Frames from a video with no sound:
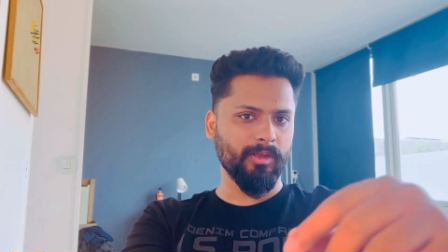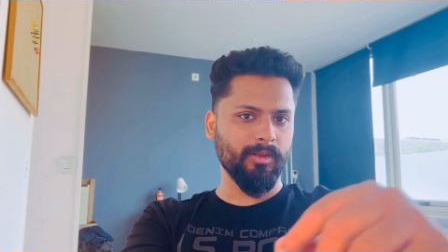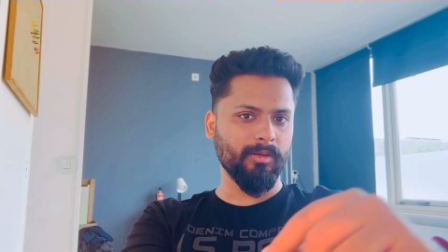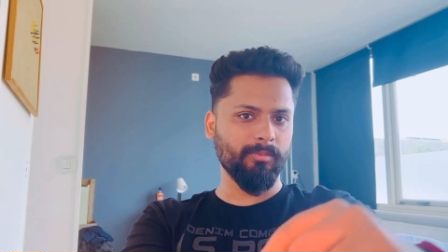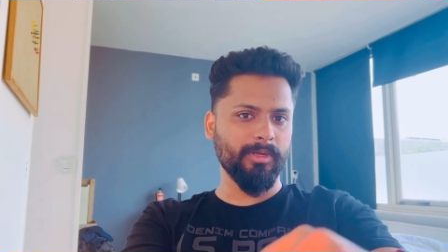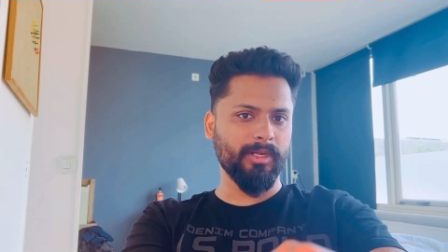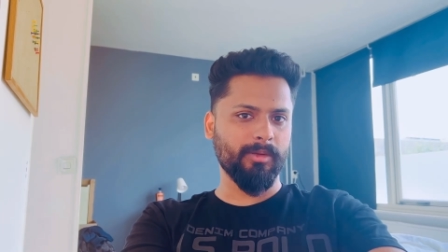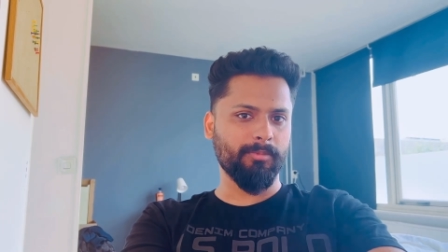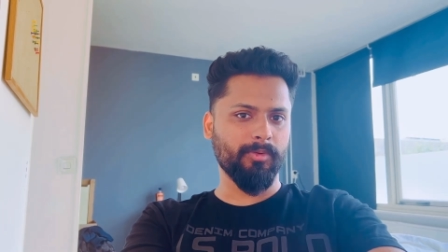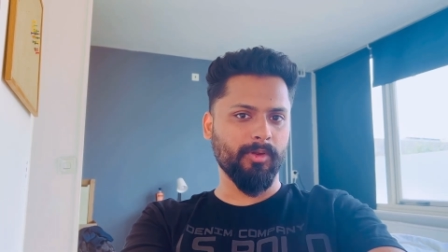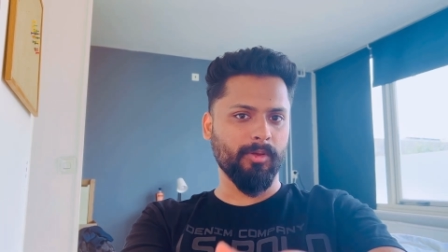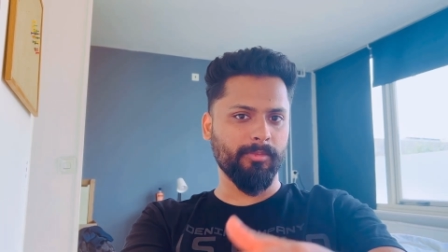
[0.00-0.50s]

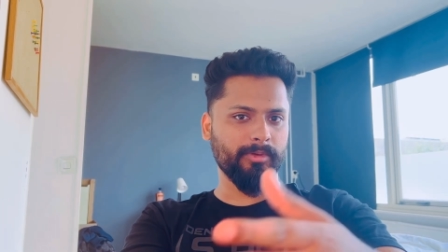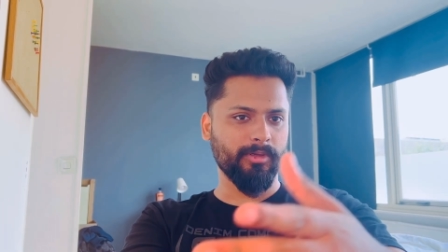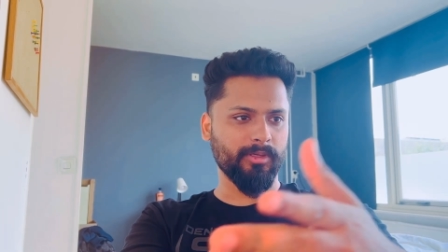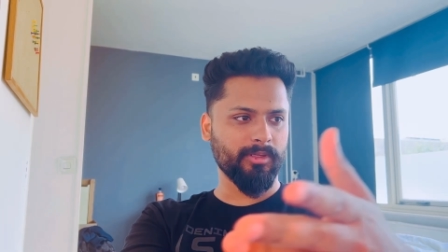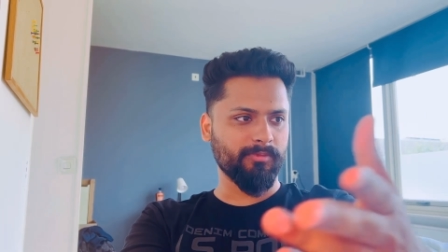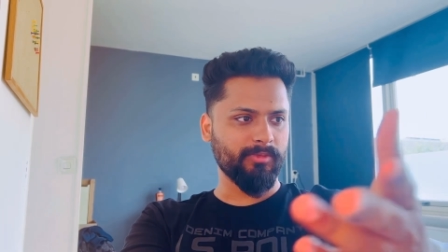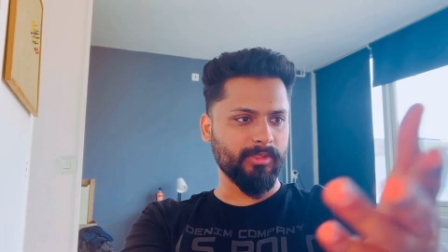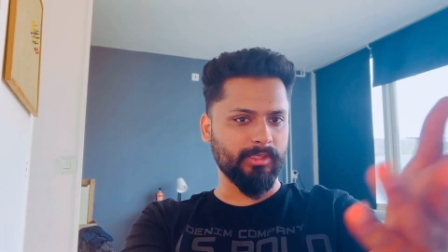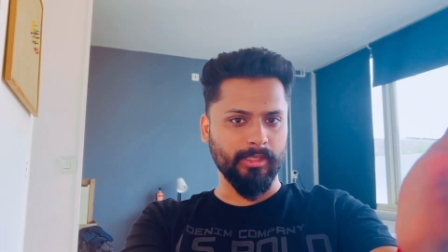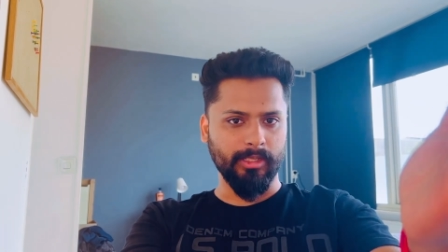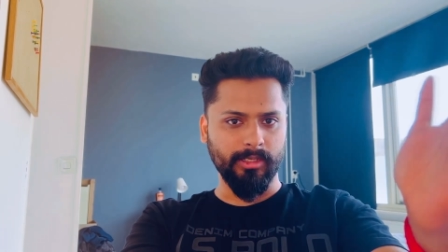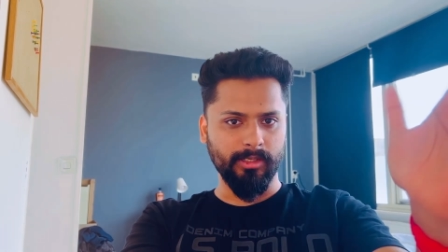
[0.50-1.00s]
be diplomatic
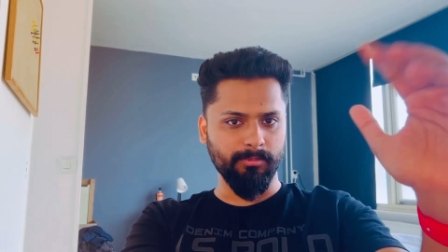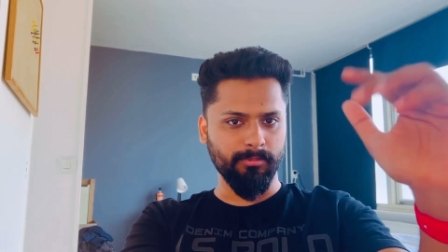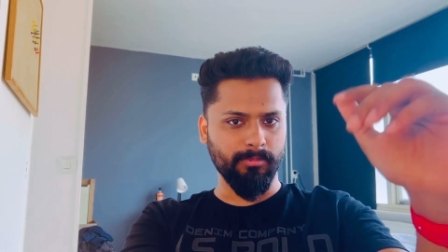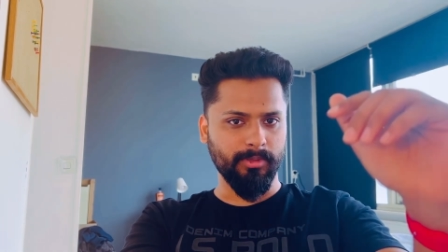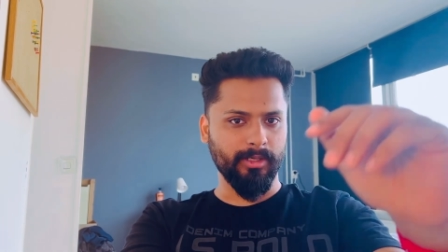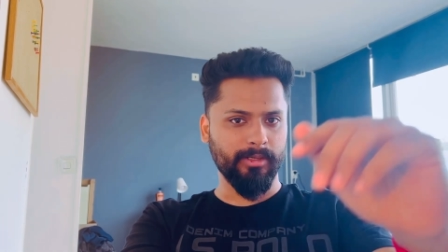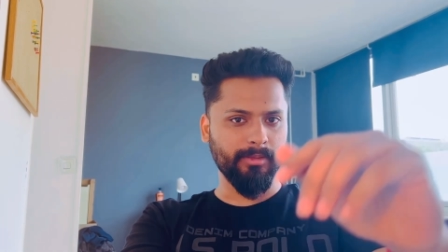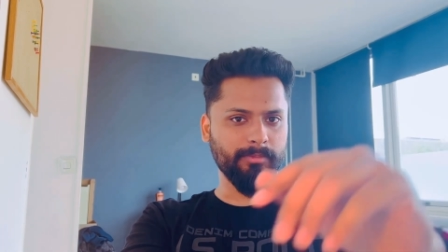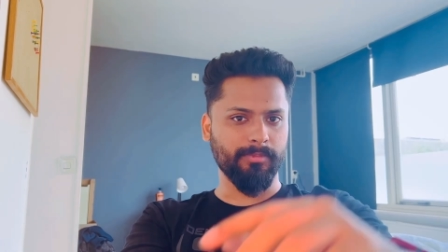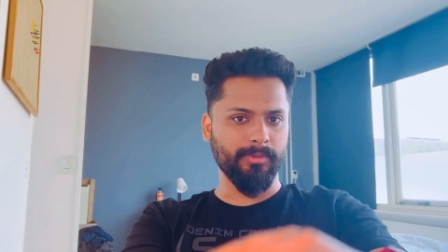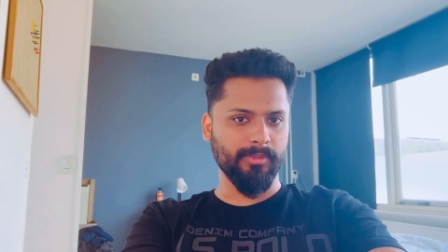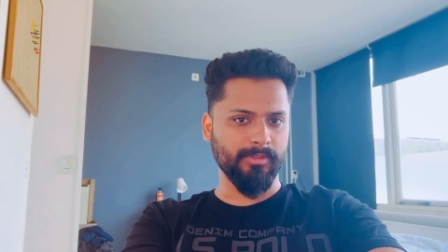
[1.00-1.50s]
with any
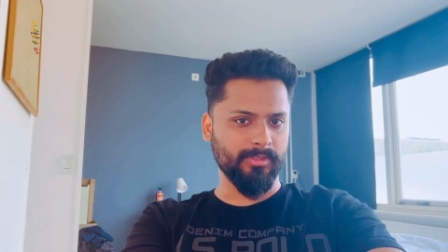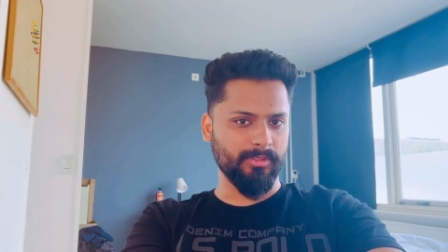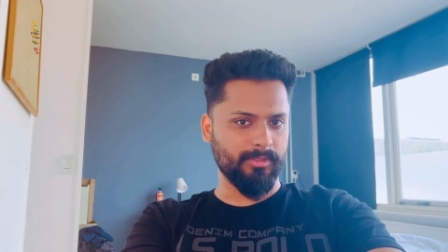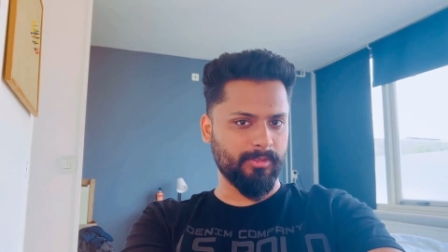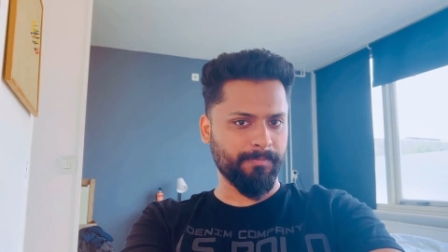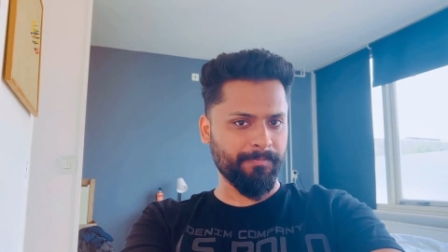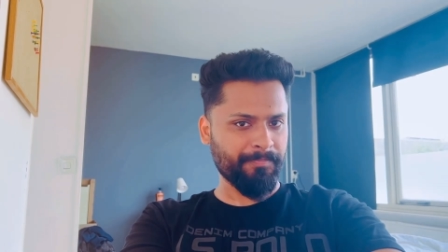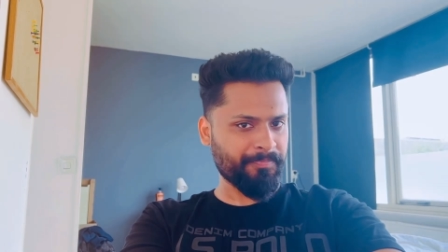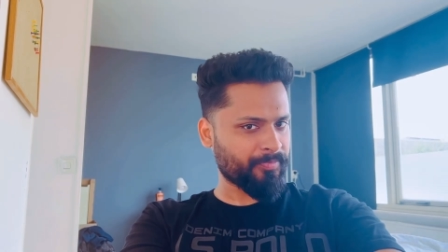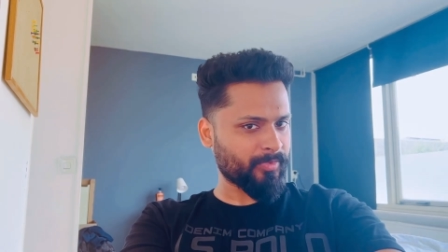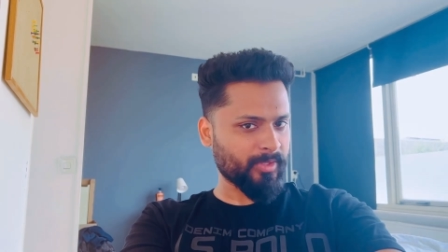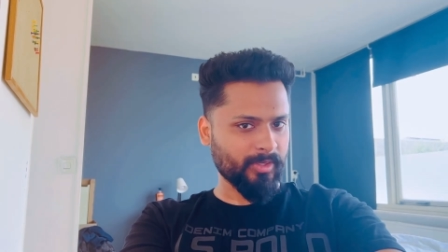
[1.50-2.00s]
bloody person.
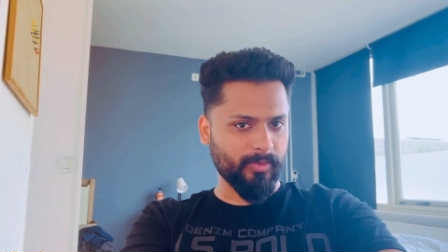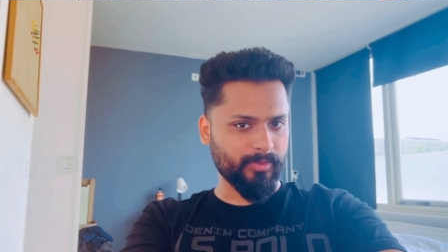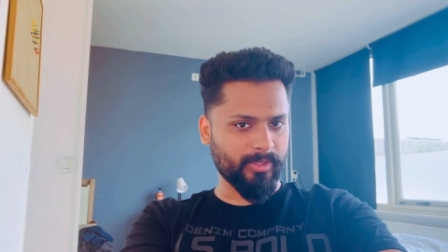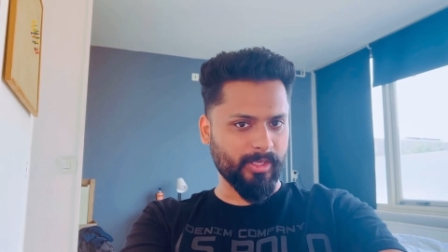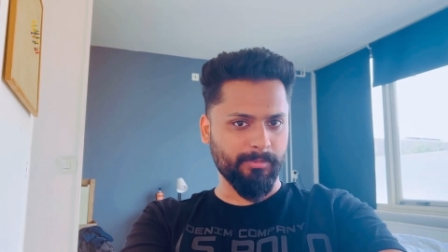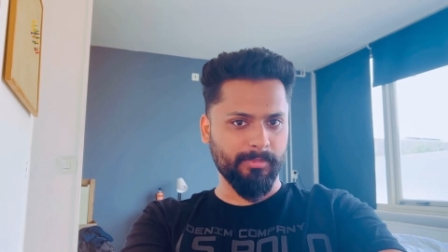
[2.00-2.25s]
Okay,